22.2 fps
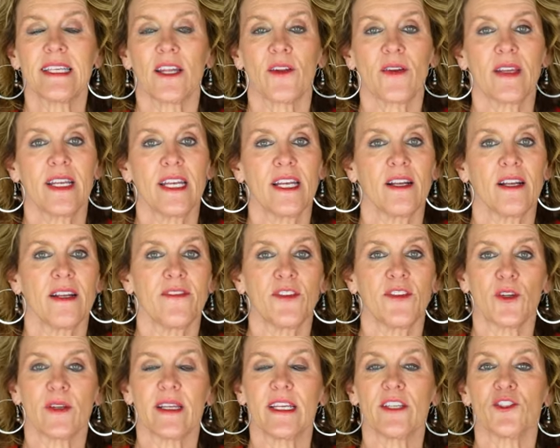I don't care
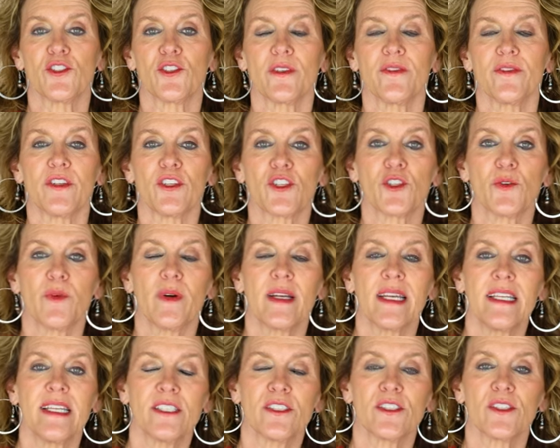if your kids are in their
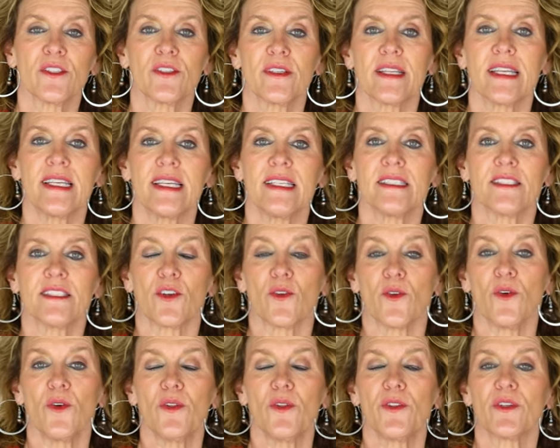20s, 30s,
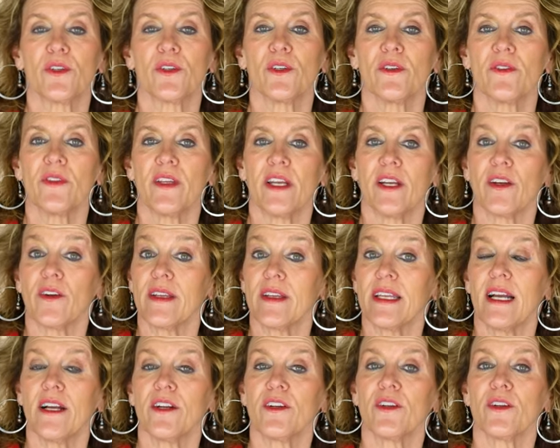they're older, they're
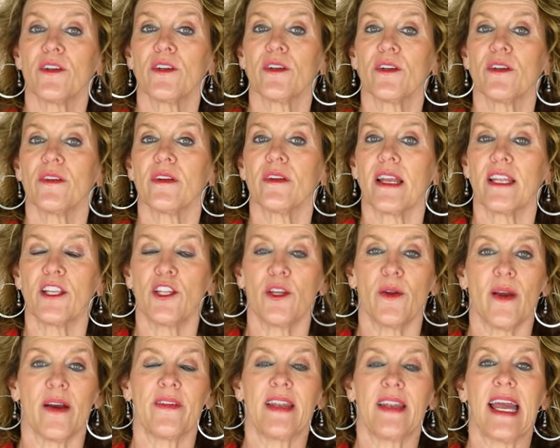younger, and
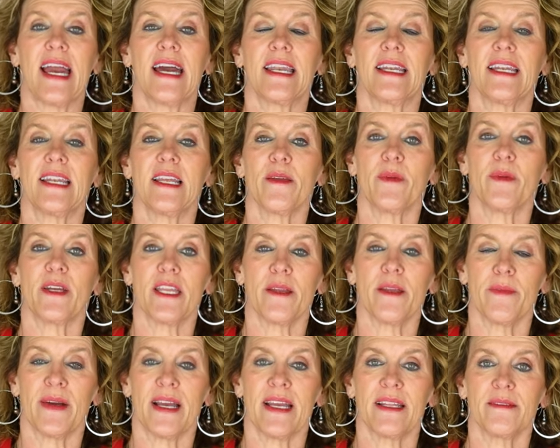you haven't had any, but
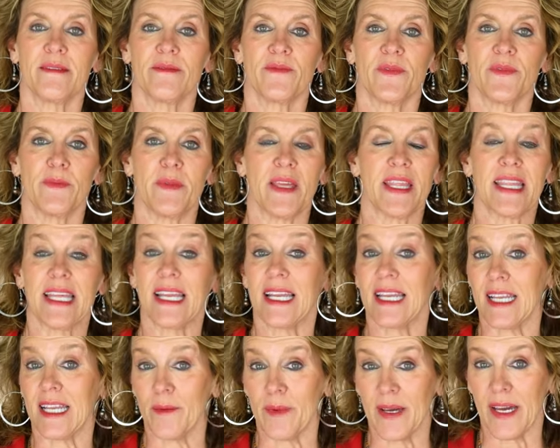you might be
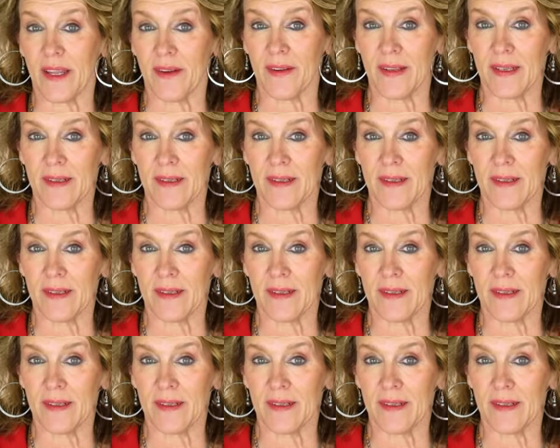thinking about